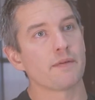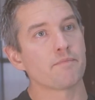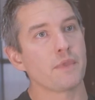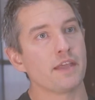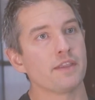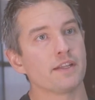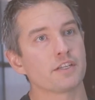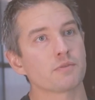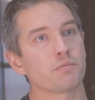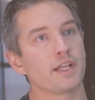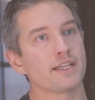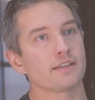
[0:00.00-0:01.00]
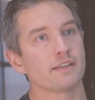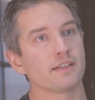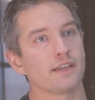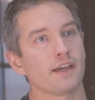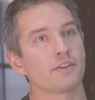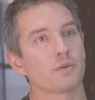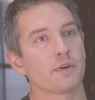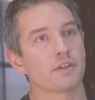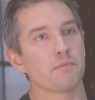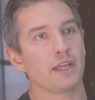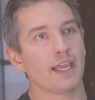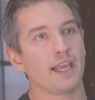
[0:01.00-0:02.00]
and then splice it together with
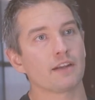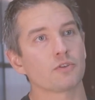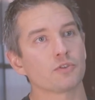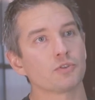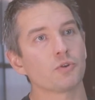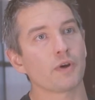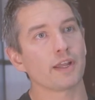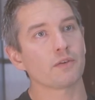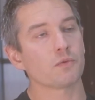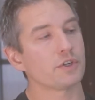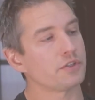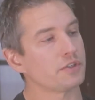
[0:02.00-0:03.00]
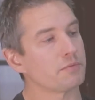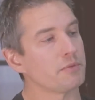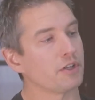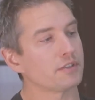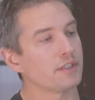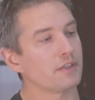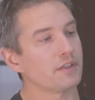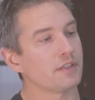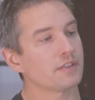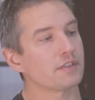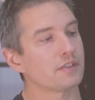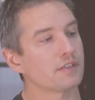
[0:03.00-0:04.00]
a mechanical joint, which is built into
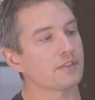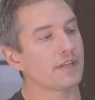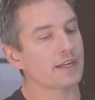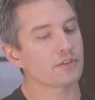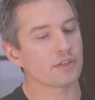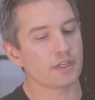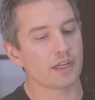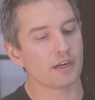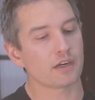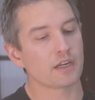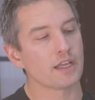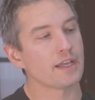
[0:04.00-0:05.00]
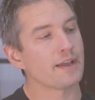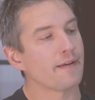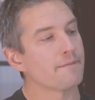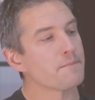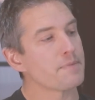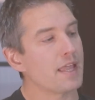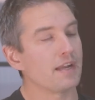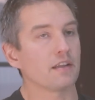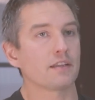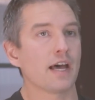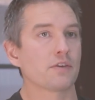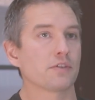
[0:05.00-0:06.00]
this section here, and
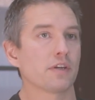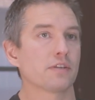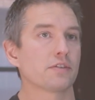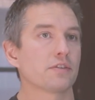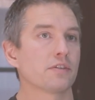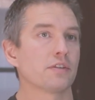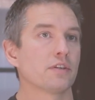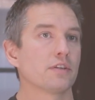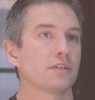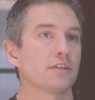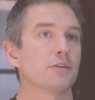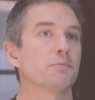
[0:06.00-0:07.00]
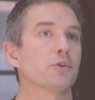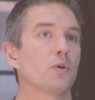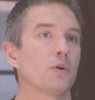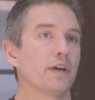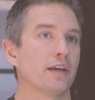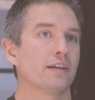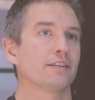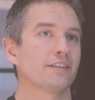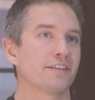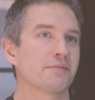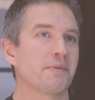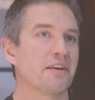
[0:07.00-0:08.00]
allows us to deploy
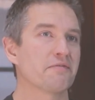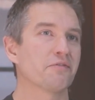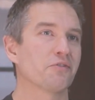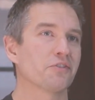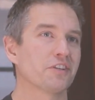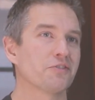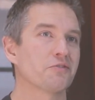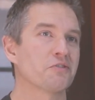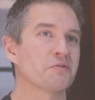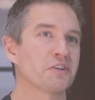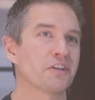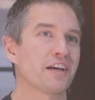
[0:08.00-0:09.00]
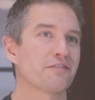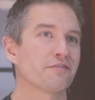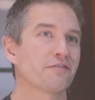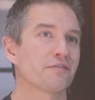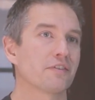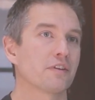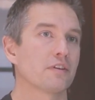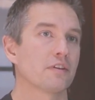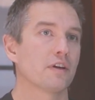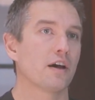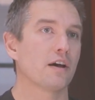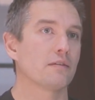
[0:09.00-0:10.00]
this manifold into a real-life
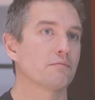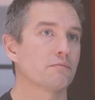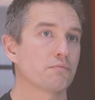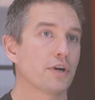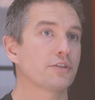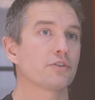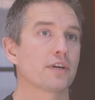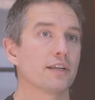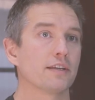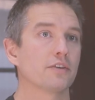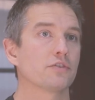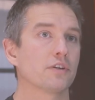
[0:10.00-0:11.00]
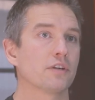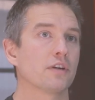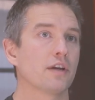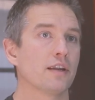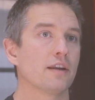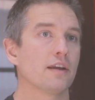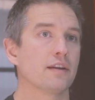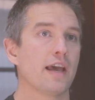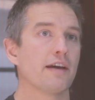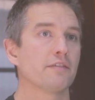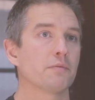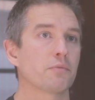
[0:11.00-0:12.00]
pressure condition and
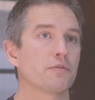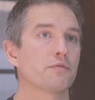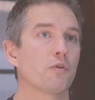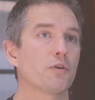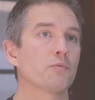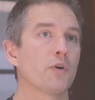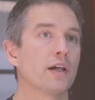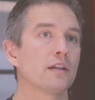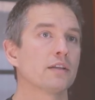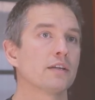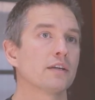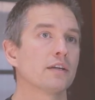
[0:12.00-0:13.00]
have it perform well.